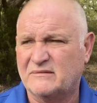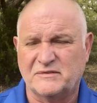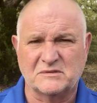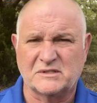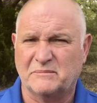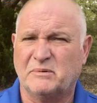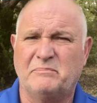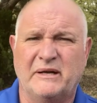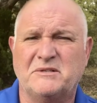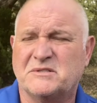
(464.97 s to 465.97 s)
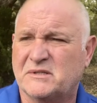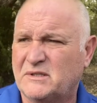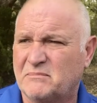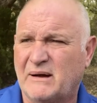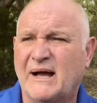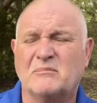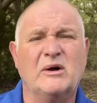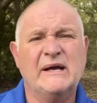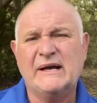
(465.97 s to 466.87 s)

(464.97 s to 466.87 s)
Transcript: First couple pages of your Bible.